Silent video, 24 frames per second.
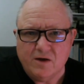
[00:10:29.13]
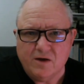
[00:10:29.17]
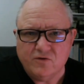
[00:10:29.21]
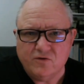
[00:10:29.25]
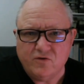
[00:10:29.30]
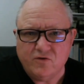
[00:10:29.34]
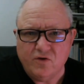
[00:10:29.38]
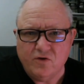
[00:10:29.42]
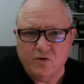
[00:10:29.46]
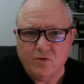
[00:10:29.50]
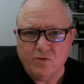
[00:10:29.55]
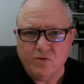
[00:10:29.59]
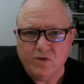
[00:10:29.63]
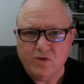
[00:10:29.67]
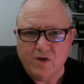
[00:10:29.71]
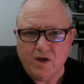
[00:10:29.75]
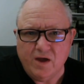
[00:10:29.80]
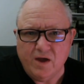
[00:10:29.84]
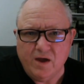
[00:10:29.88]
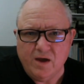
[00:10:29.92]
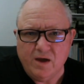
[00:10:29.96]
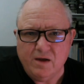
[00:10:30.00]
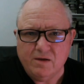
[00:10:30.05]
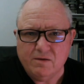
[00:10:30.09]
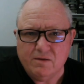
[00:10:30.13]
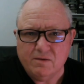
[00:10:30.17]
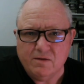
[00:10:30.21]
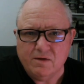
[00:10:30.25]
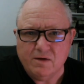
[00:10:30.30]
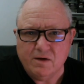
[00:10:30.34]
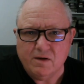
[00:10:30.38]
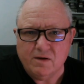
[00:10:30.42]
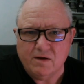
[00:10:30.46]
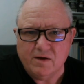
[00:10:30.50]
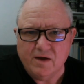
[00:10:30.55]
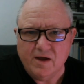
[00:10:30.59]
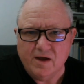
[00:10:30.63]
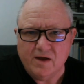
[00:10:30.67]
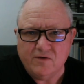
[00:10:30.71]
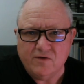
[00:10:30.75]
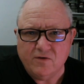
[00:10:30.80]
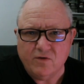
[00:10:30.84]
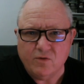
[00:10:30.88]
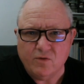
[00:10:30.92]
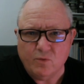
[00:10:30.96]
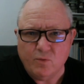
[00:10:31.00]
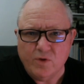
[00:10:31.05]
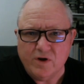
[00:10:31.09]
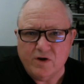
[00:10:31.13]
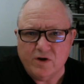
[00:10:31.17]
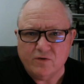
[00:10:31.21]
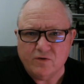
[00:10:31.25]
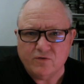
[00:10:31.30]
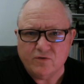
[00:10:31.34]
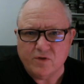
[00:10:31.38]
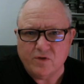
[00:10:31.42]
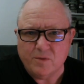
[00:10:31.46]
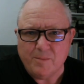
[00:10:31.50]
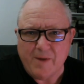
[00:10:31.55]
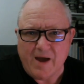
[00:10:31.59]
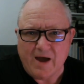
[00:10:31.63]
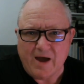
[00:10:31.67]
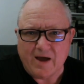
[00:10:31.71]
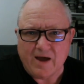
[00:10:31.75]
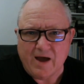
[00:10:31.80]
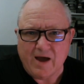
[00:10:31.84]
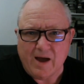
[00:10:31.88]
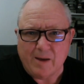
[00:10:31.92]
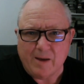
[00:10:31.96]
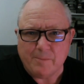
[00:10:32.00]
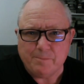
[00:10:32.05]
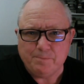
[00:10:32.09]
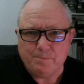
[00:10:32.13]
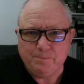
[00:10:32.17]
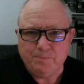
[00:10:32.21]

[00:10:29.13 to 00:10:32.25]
to the into the Windows or the Mac app,